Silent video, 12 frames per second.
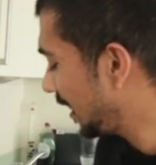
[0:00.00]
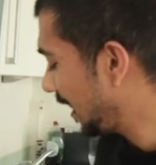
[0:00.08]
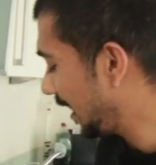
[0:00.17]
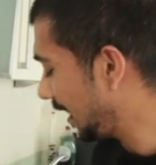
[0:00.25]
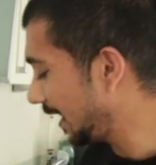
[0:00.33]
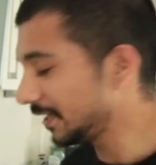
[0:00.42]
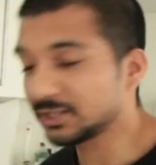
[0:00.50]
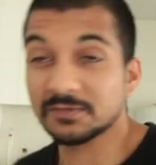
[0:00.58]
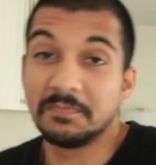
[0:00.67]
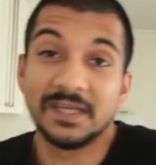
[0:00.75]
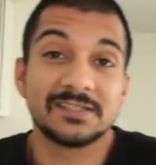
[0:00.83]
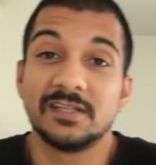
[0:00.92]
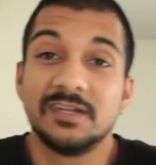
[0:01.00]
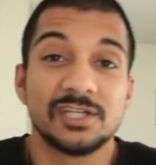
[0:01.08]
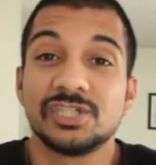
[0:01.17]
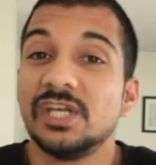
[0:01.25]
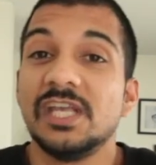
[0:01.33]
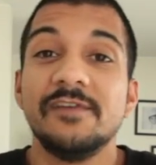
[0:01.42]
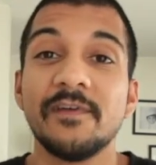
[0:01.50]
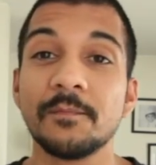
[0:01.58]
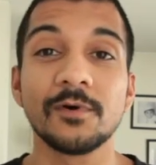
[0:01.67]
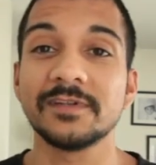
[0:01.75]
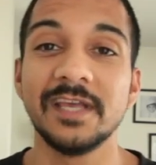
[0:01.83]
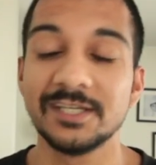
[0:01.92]
It just makes the dish even
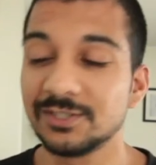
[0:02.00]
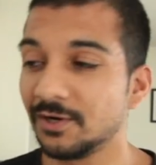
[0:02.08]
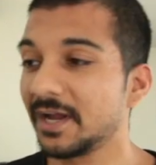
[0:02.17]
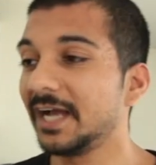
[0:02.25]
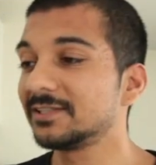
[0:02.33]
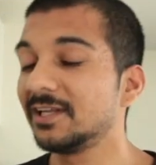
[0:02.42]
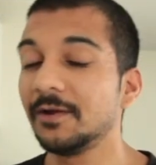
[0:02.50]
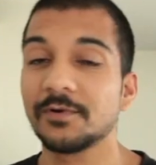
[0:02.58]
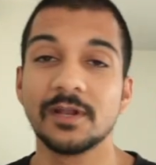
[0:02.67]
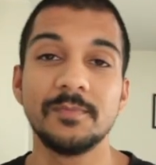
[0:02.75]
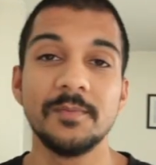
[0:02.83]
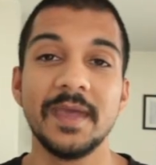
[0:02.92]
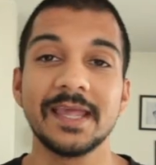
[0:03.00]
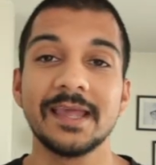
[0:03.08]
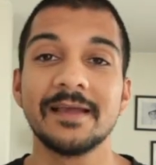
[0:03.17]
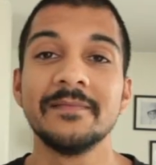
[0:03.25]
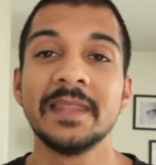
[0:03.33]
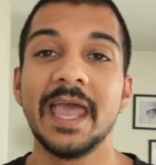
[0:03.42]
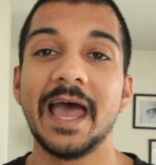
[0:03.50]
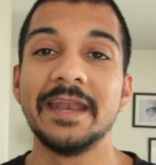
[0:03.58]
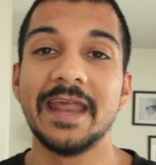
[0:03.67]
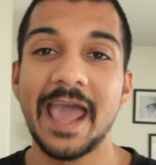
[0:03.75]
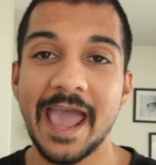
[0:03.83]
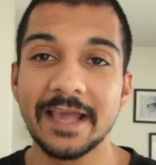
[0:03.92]
more tastier. Guys, today we're going to be making
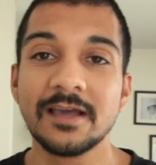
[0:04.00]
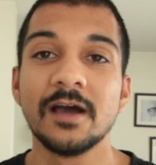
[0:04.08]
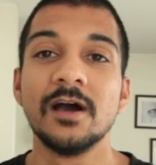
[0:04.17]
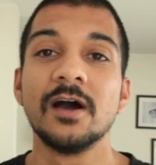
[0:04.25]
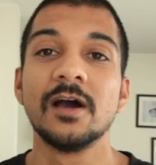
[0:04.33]
an egg